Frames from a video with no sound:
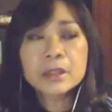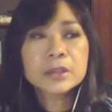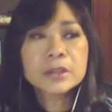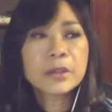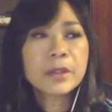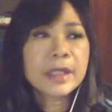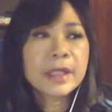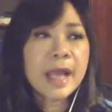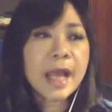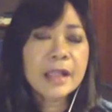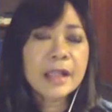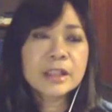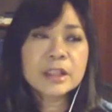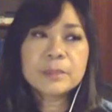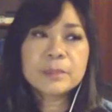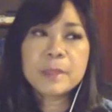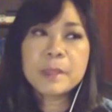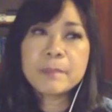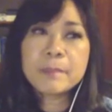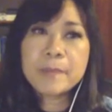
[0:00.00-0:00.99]
So it
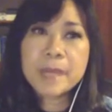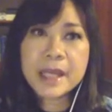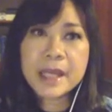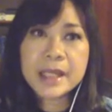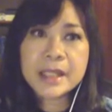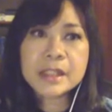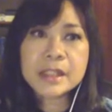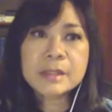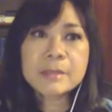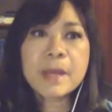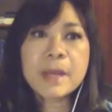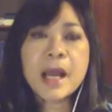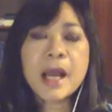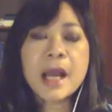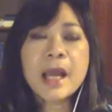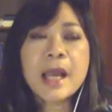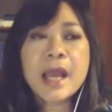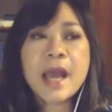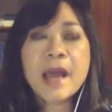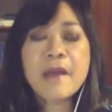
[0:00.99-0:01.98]
has to be based
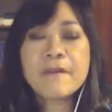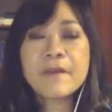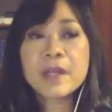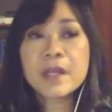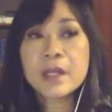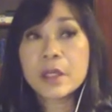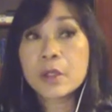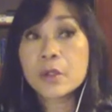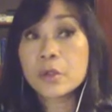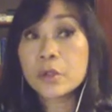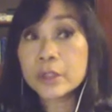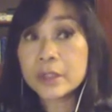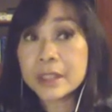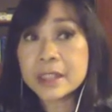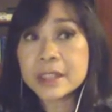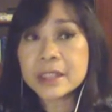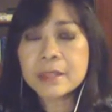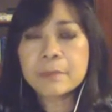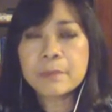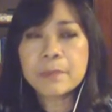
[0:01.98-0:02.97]
by having a good
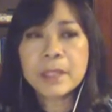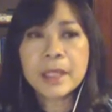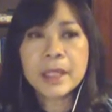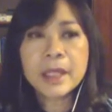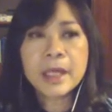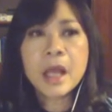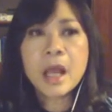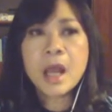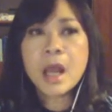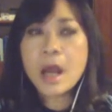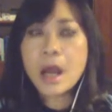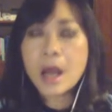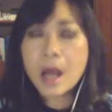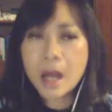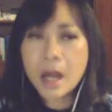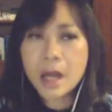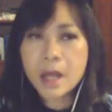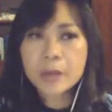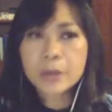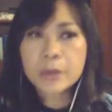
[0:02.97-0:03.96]
discipline,
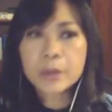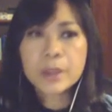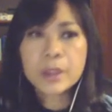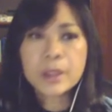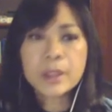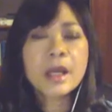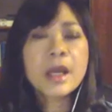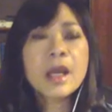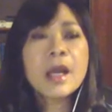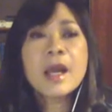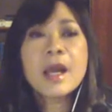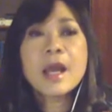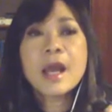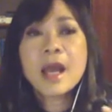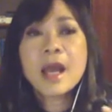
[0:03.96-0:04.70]
hard work,